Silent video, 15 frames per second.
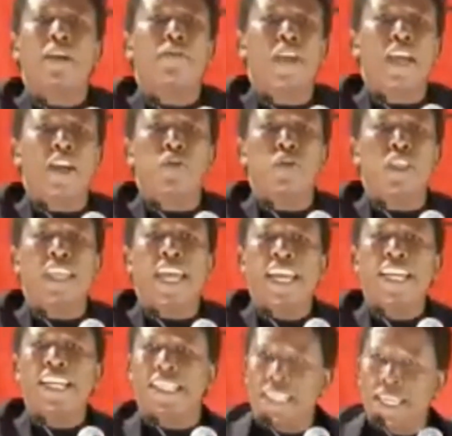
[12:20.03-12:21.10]
interfering
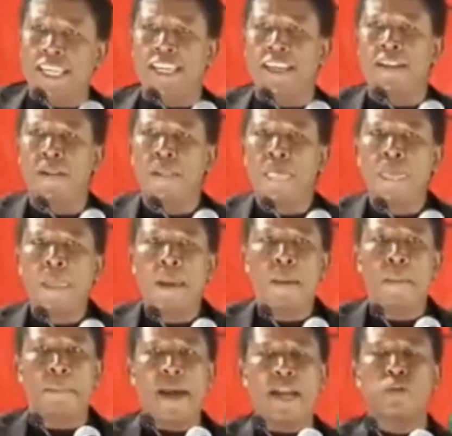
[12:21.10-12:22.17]
with anything.
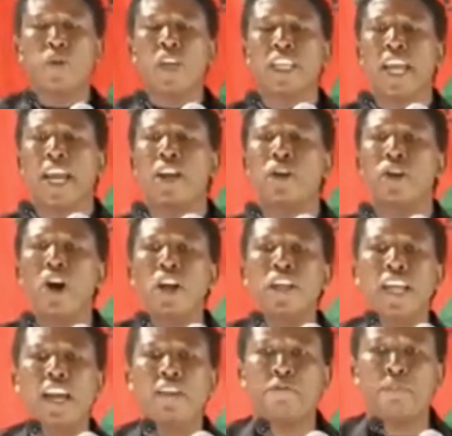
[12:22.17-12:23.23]
But we
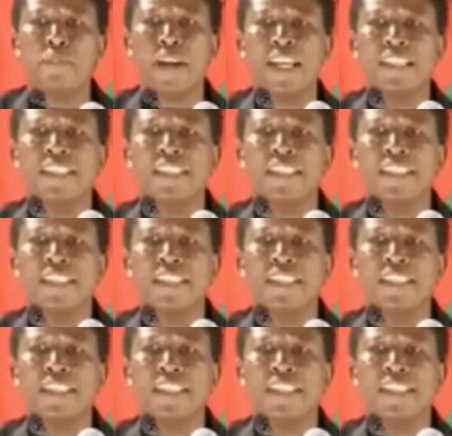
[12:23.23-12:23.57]
cannot have